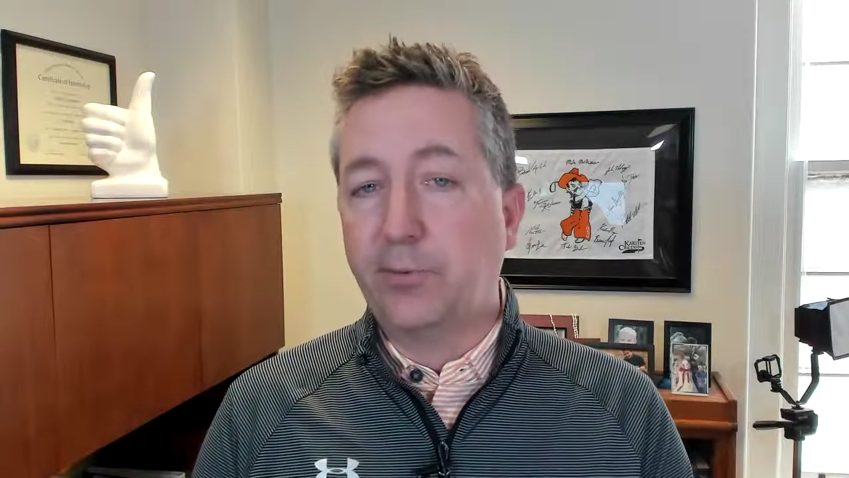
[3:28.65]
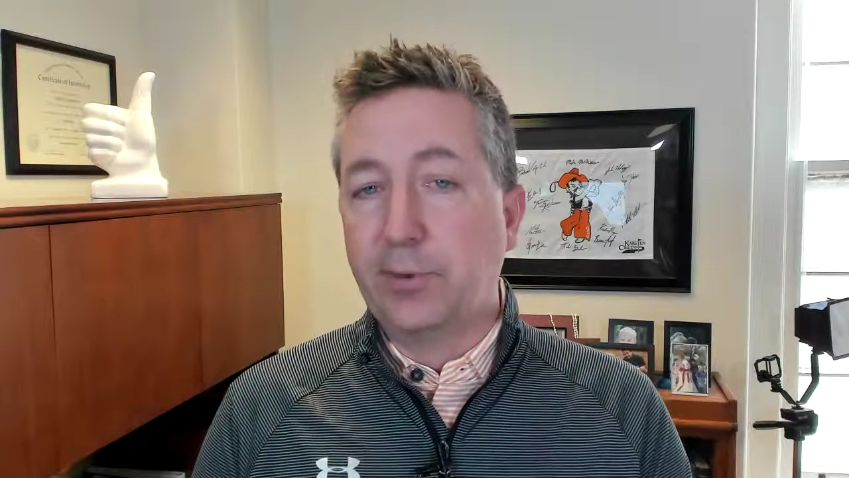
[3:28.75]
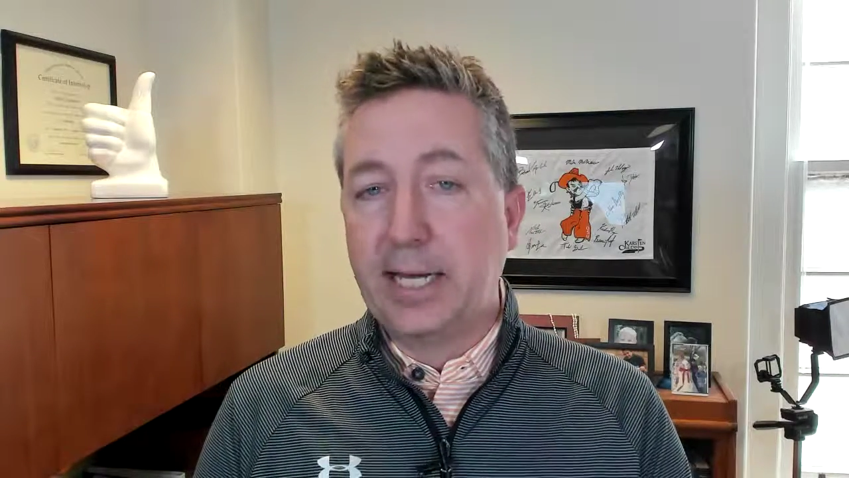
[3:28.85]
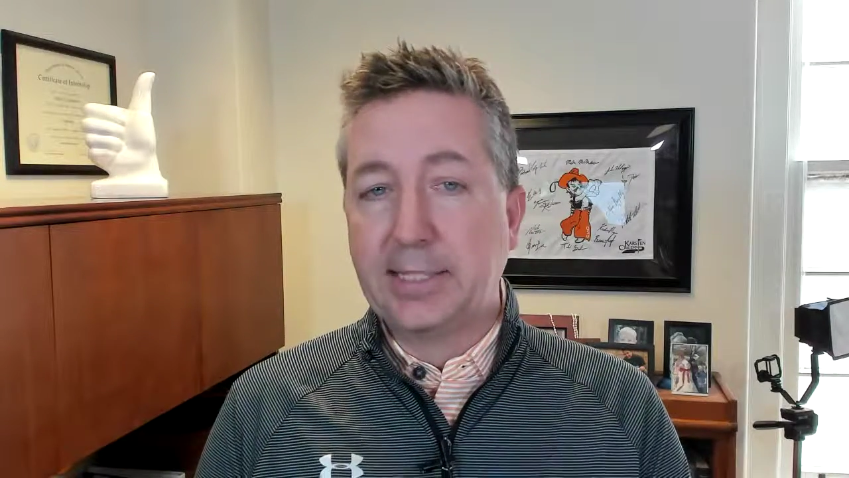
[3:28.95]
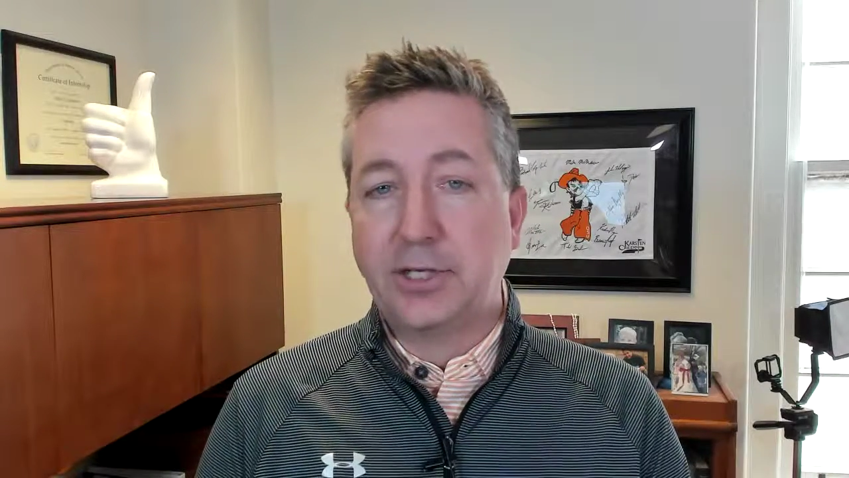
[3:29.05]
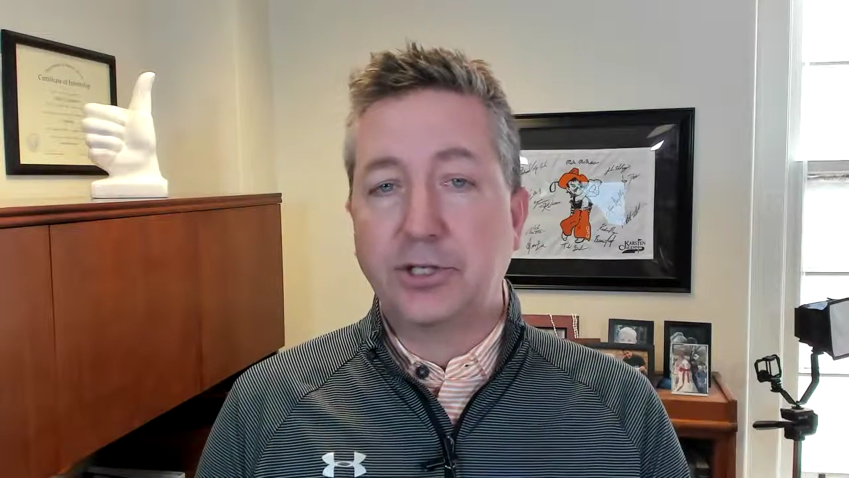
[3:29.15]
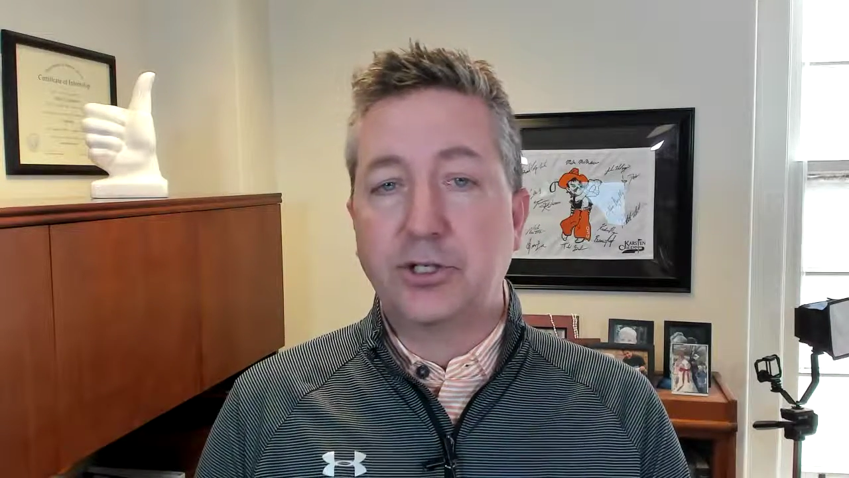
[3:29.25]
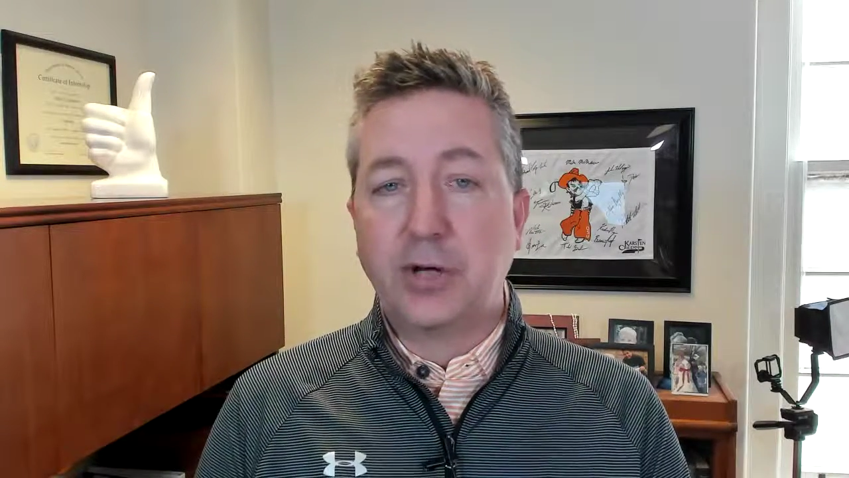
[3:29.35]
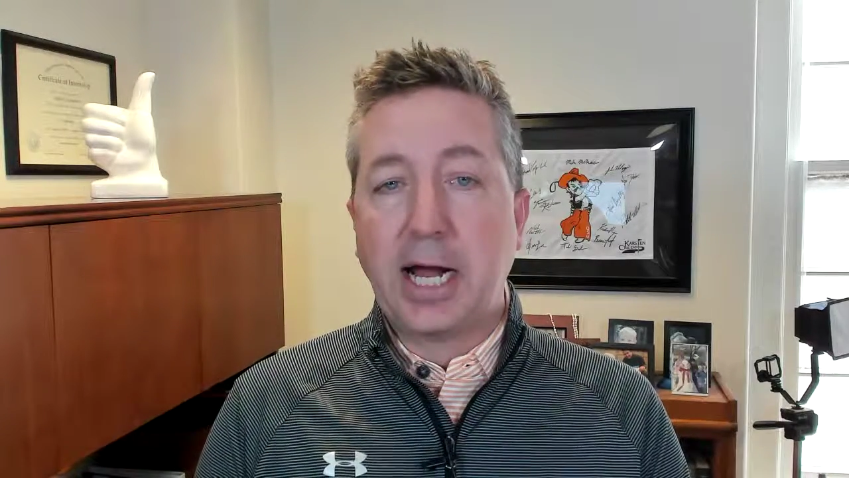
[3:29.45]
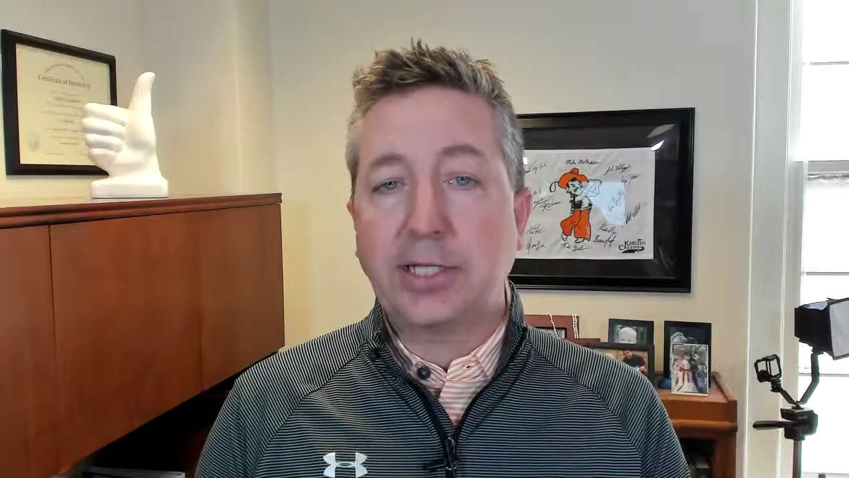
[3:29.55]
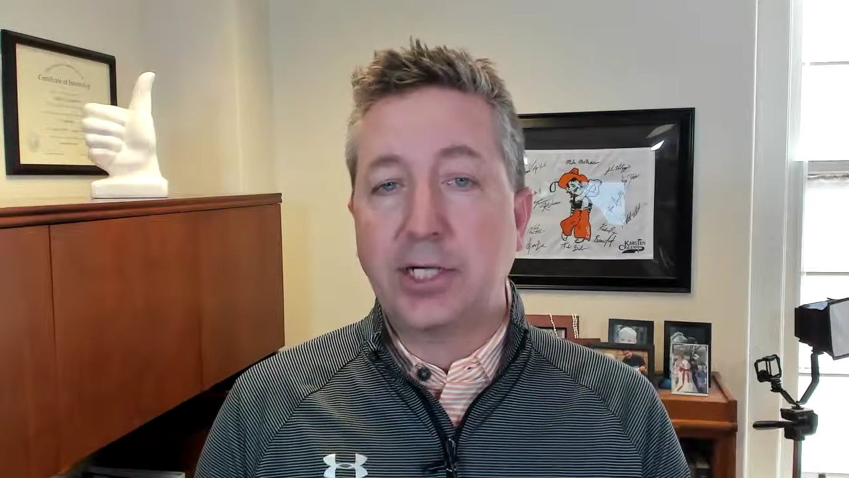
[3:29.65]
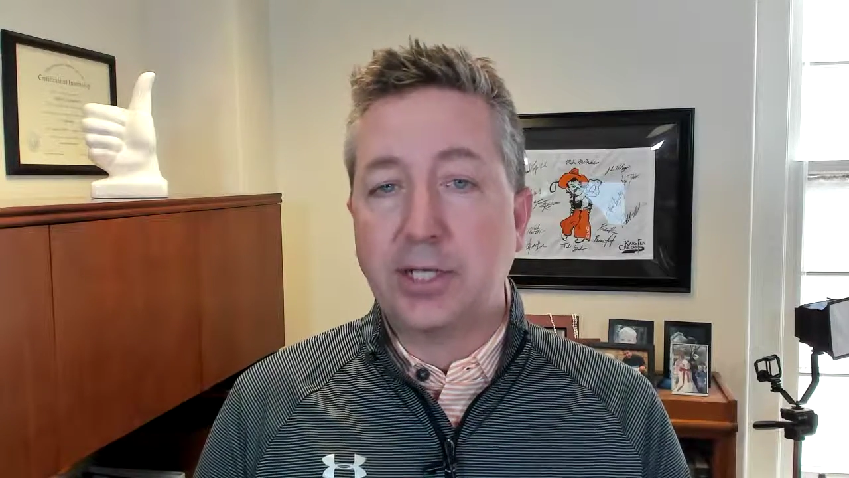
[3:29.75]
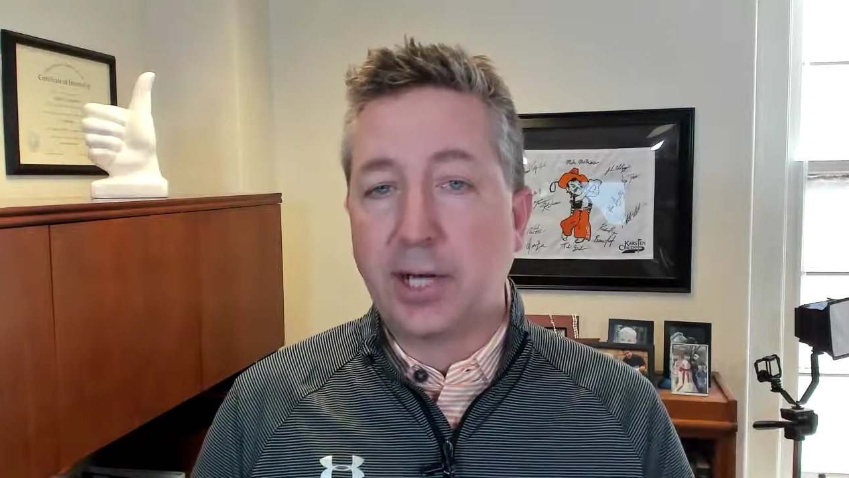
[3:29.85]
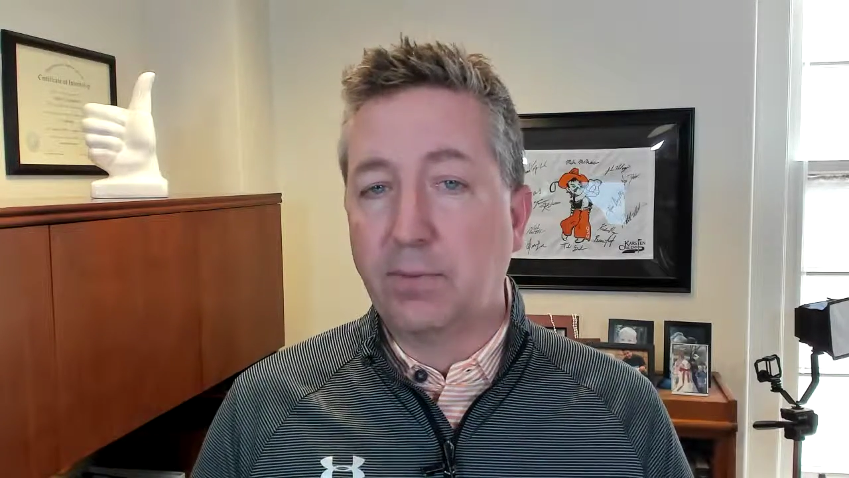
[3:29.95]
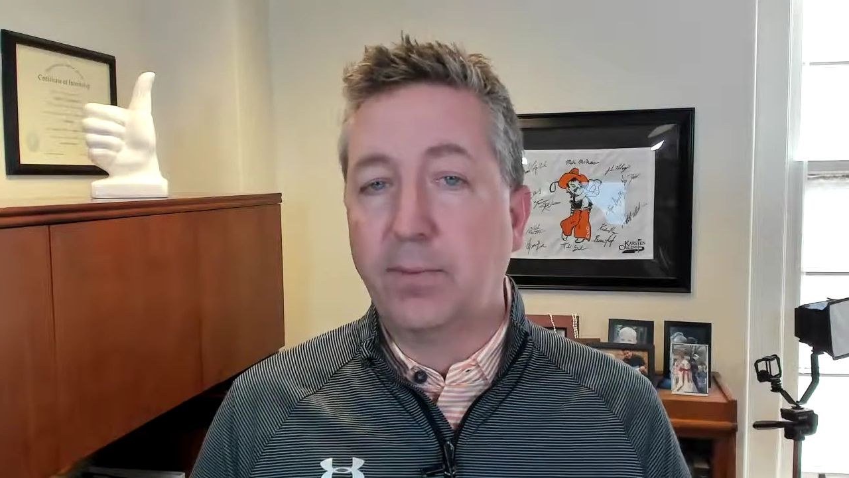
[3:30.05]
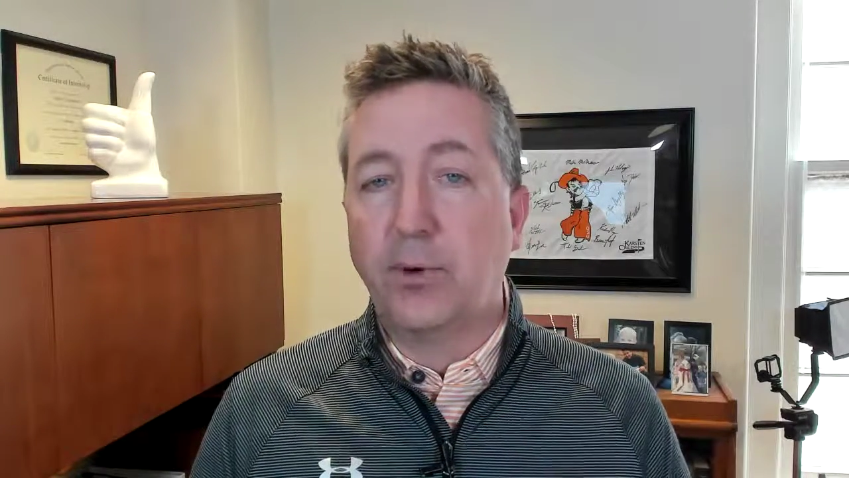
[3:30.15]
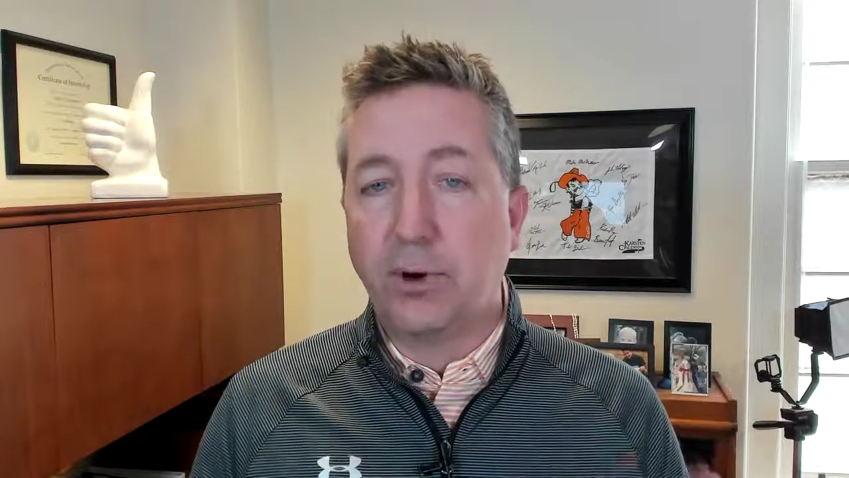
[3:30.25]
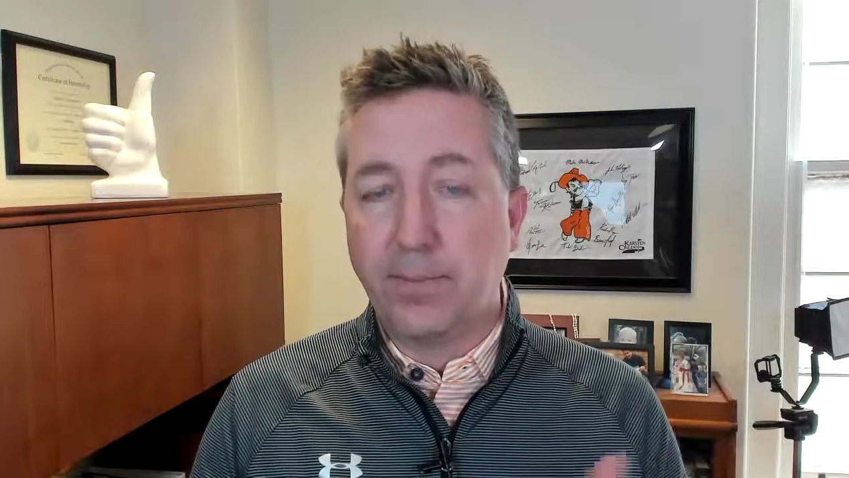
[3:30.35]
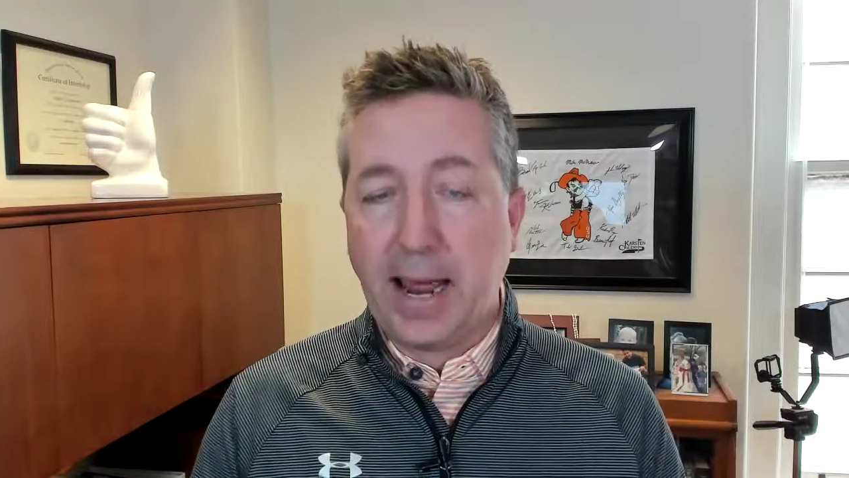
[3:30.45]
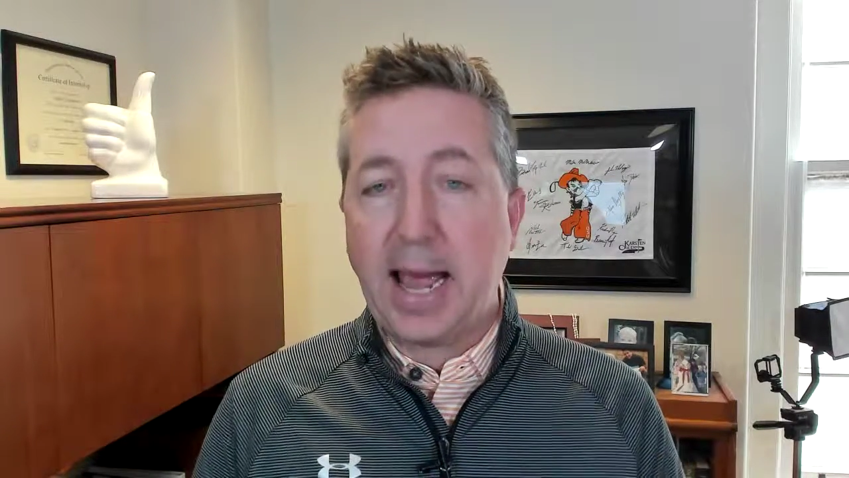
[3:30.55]
relaxation strategies and
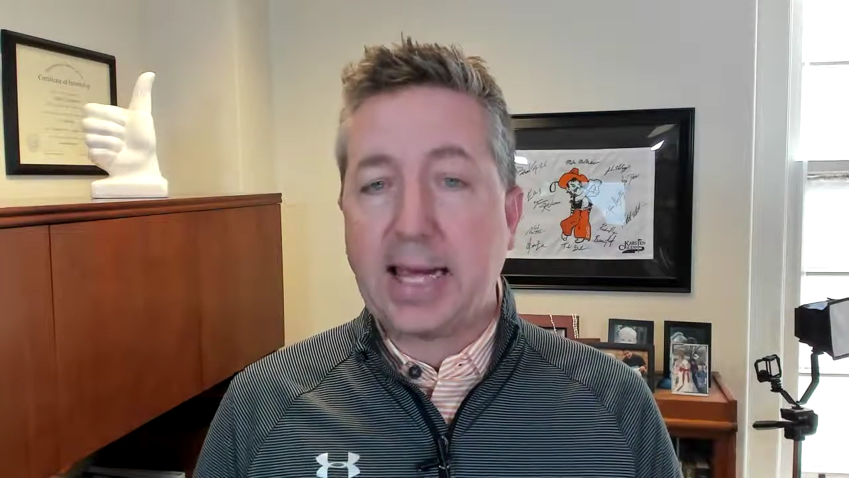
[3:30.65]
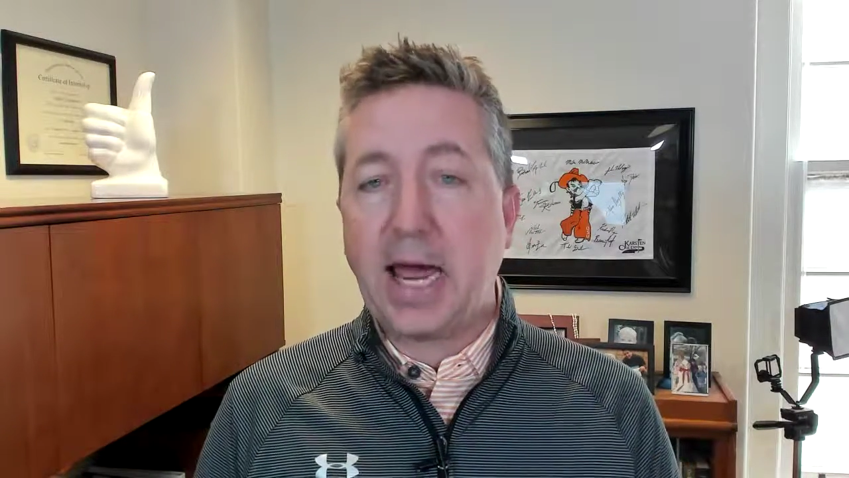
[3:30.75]
report back